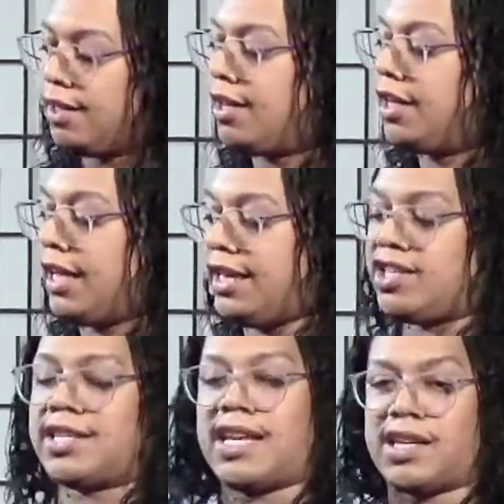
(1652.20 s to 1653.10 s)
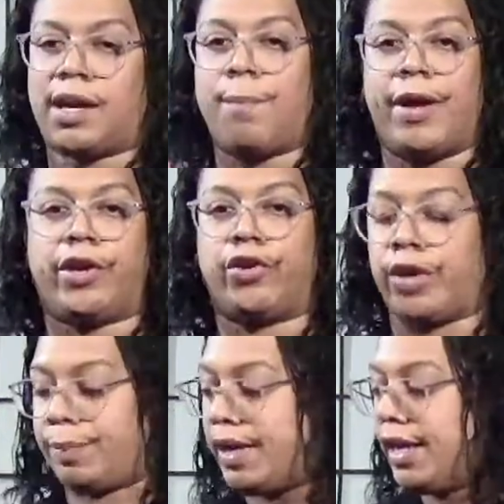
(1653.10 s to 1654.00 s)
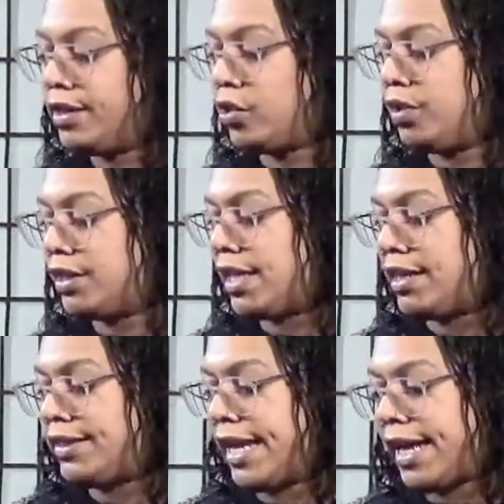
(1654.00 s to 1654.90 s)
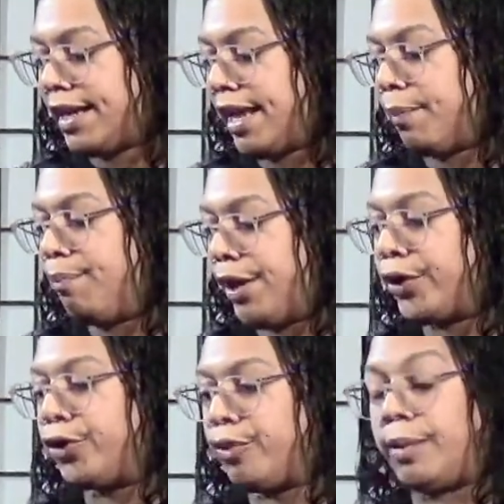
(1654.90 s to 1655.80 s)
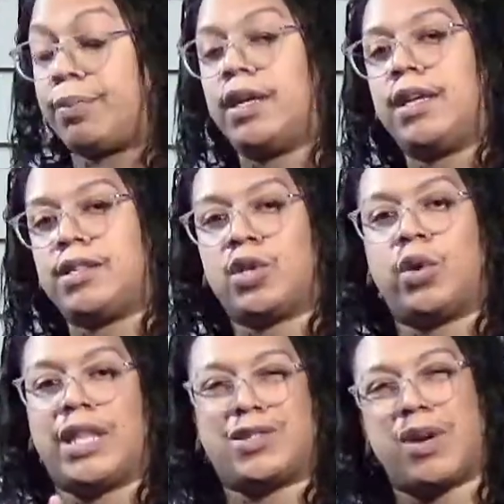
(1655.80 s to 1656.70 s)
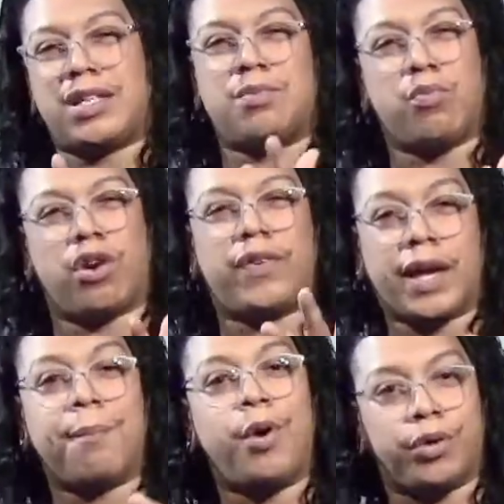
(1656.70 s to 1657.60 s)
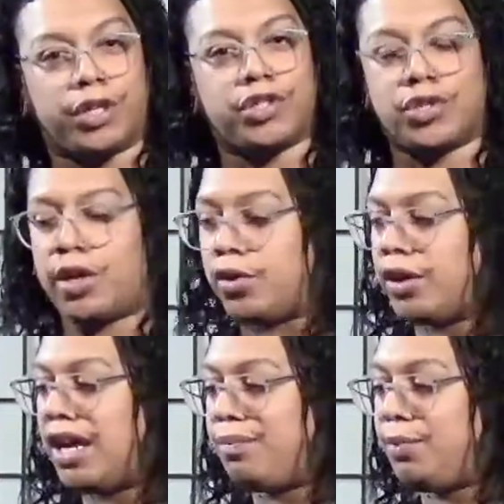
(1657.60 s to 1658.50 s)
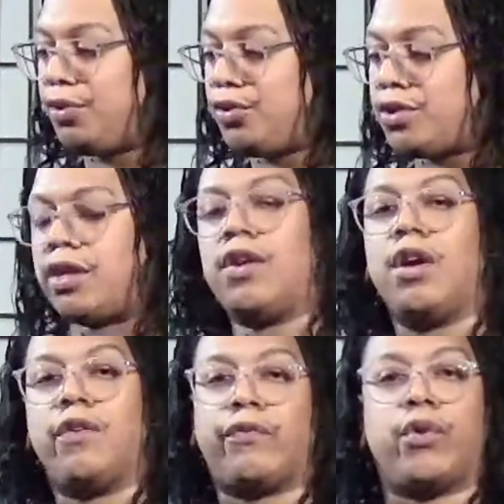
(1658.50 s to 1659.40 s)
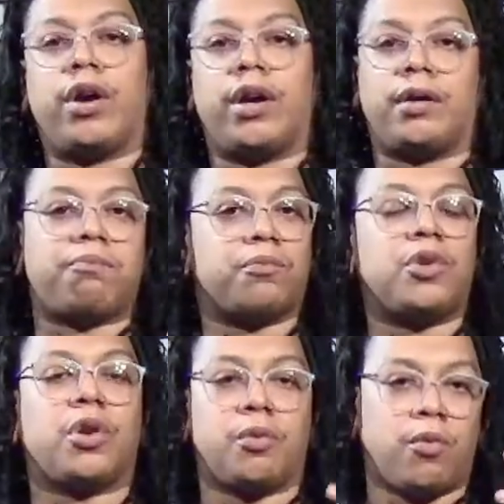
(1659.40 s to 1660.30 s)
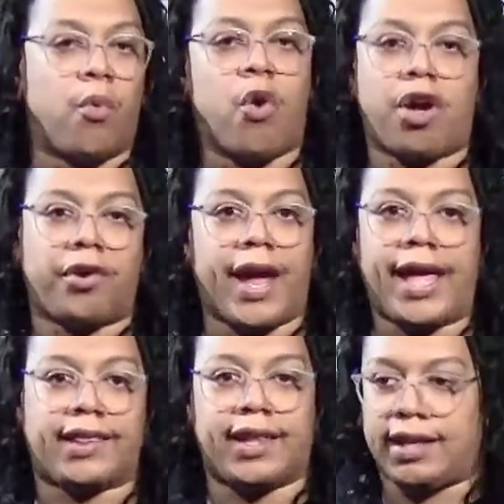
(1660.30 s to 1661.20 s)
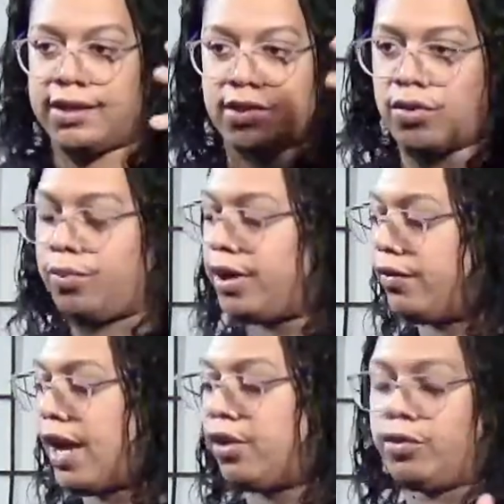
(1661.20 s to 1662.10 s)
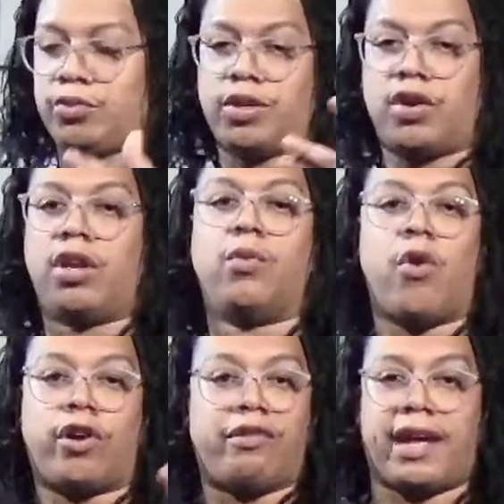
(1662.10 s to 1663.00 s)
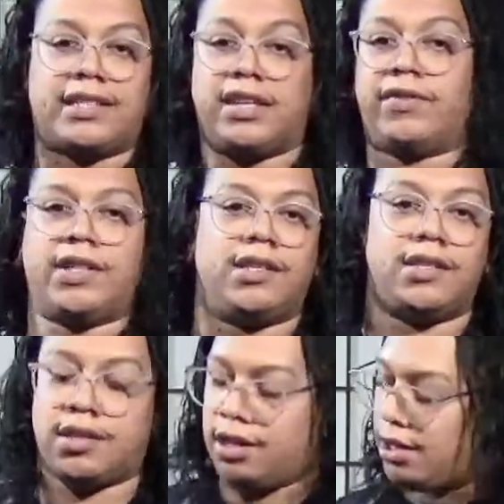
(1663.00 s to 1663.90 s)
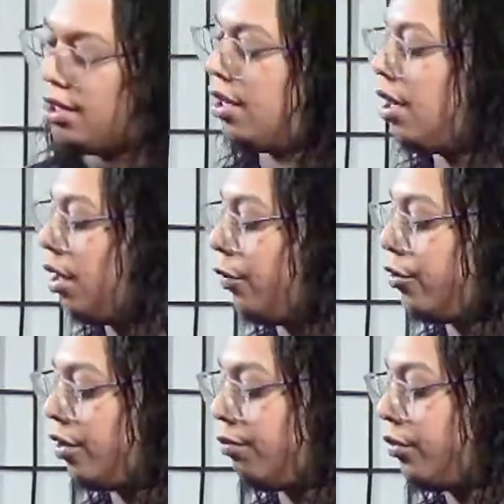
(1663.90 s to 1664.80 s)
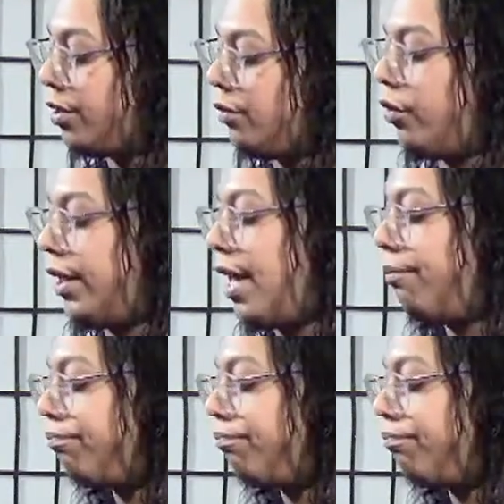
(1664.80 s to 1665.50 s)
It just has like a better grip. So this has that kind of like better grip. So that's why it's more of like a boating shoe. I know a lot of people use it for, you know, water athletics or whatever. I don't know what you want to call it, water activities, when you're on boats and whatnot.